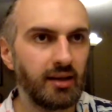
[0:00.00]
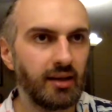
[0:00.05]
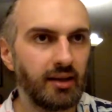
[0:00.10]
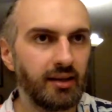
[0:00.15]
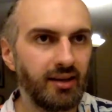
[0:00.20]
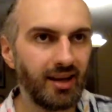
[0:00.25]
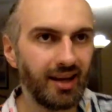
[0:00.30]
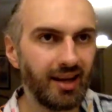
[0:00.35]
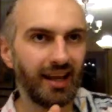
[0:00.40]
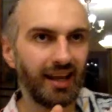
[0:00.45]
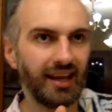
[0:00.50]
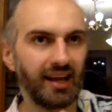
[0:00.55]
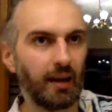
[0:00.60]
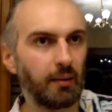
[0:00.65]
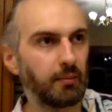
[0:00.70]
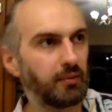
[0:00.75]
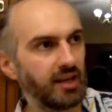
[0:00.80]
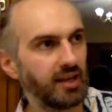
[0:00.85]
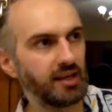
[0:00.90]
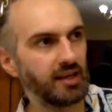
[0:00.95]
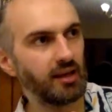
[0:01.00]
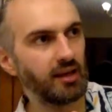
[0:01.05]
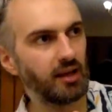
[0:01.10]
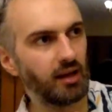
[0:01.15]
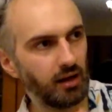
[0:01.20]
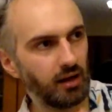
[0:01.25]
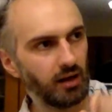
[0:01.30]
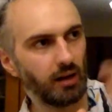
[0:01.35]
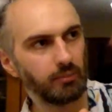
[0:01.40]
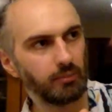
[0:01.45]
It's not like I'm thinking,
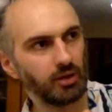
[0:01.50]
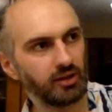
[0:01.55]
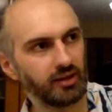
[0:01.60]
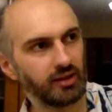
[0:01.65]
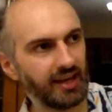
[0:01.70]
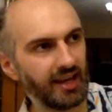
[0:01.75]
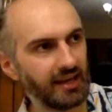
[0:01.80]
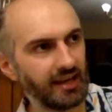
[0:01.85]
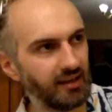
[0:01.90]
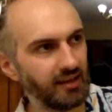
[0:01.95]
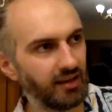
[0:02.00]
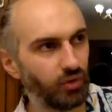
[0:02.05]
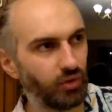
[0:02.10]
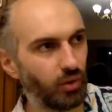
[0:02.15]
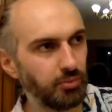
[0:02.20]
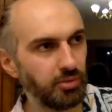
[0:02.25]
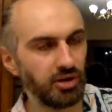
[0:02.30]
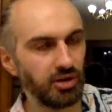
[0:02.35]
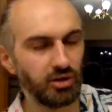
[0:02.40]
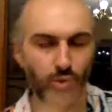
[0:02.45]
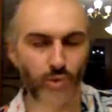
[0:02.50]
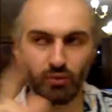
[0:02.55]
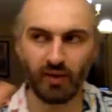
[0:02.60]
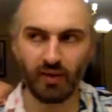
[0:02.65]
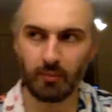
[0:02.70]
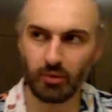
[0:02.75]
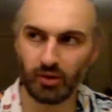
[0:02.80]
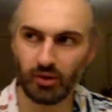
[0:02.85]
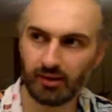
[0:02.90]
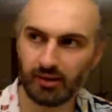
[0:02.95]
I'm going to take this from this movie,
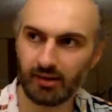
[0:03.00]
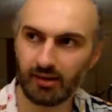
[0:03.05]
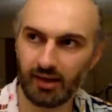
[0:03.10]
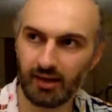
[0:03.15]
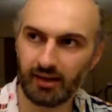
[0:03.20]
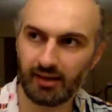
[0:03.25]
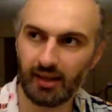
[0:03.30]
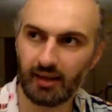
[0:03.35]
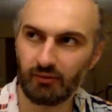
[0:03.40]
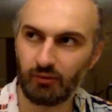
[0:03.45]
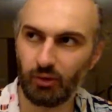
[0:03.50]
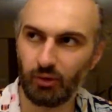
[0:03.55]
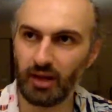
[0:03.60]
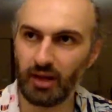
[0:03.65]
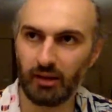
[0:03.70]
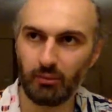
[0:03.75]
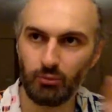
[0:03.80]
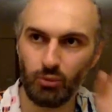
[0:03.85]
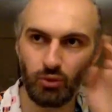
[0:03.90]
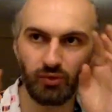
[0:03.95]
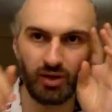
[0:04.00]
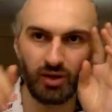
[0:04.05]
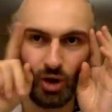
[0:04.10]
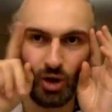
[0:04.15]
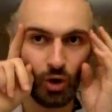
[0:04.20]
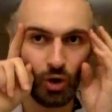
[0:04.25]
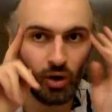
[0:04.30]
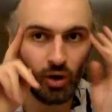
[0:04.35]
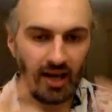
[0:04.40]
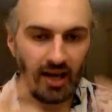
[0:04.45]
I'm going to take that from that movie.
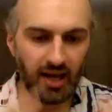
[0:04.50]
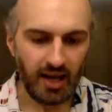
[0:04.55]
No,